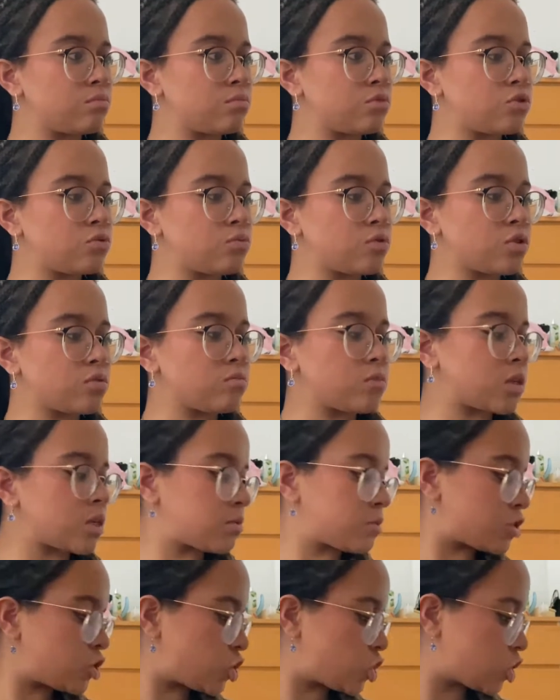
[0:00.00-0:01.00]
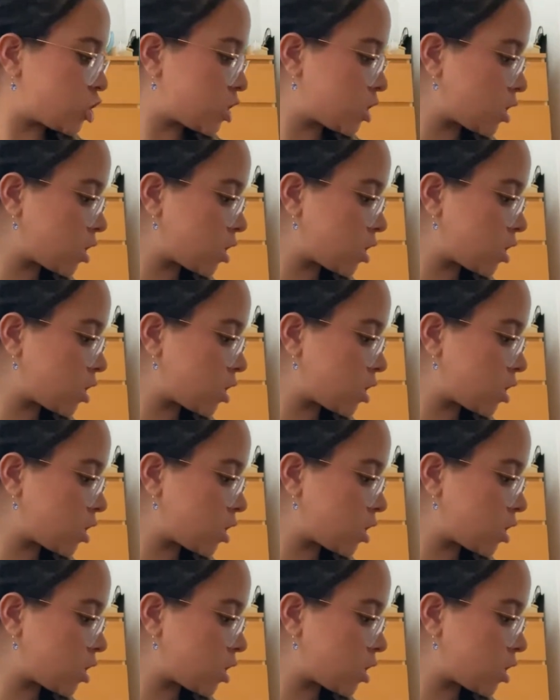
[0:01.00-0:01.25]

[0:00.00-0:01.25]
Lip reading: doing some damage.